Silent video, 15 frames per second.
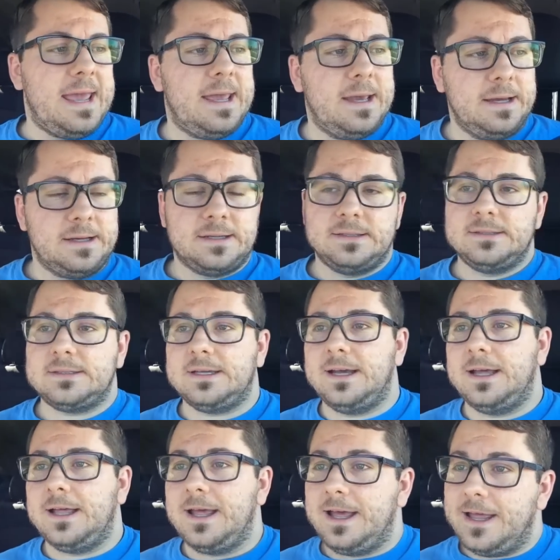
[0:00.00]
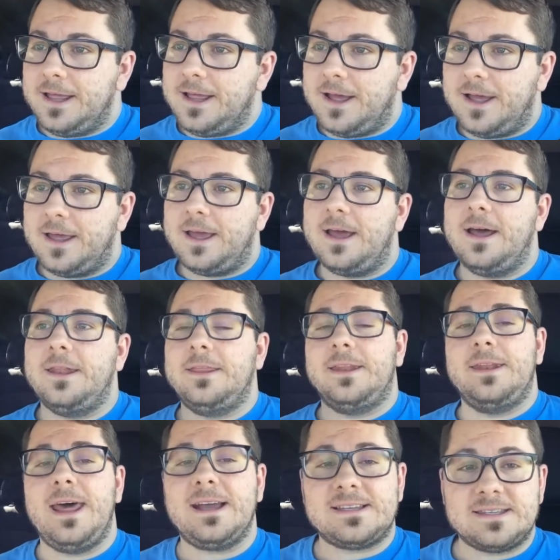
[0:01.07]
And the
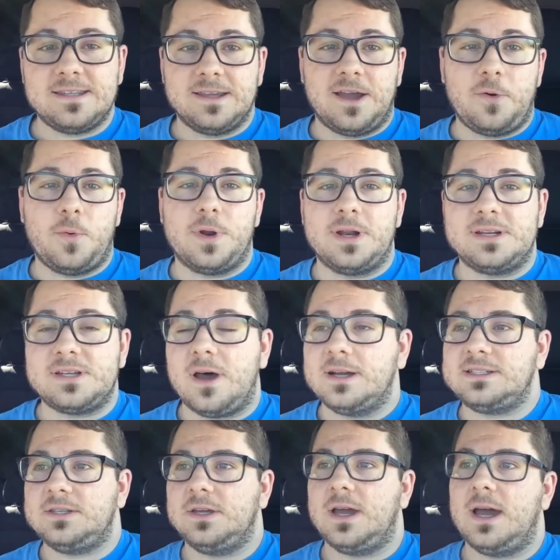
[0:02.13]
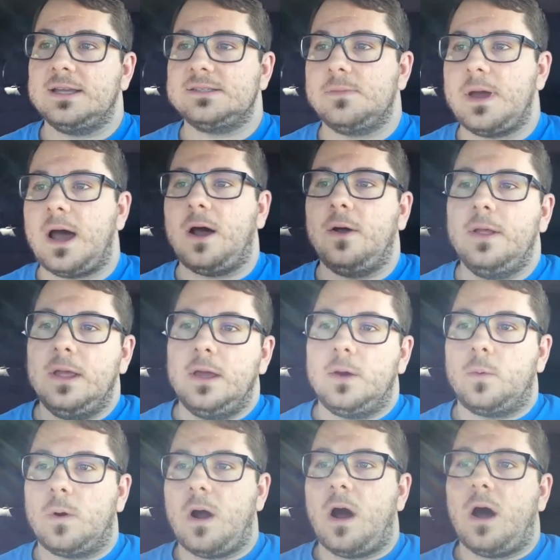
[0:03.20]
next thing I wanted to talk to you guys about, we're